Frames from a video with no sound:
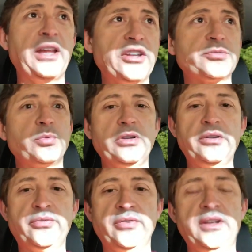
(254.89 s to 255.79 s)
case
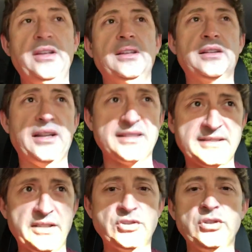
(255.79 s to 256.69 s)
brief that I
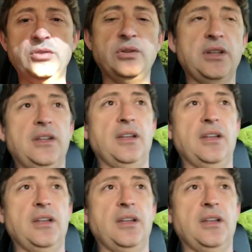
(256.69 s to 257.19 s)
sent you.